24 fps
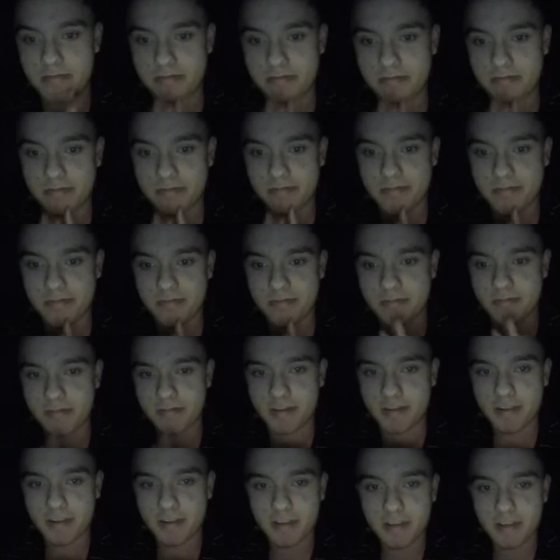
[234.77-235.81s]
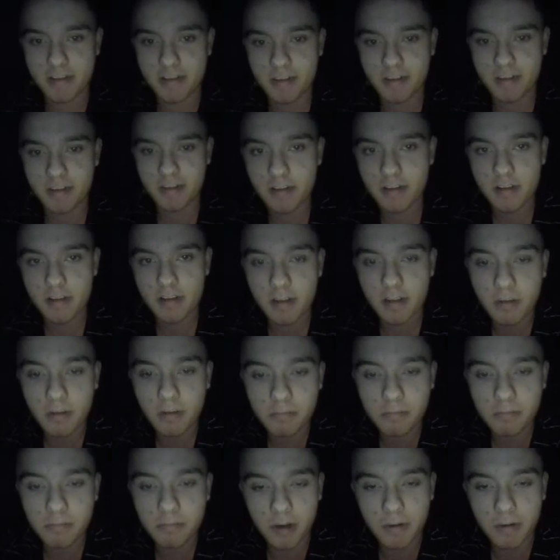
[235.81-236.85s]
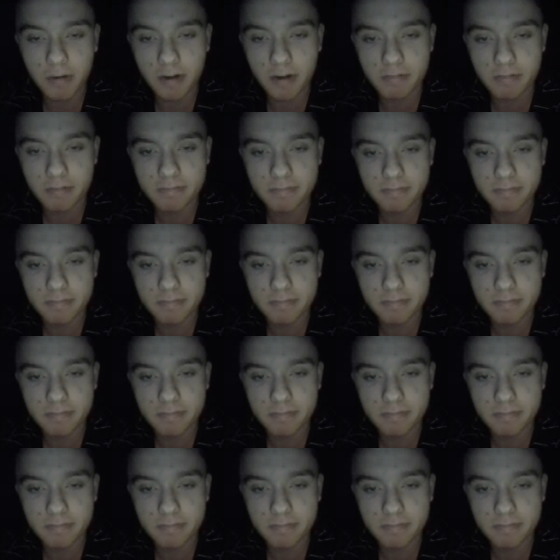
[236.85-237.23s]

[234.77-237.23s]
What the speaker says: so cute. Oh, here we go.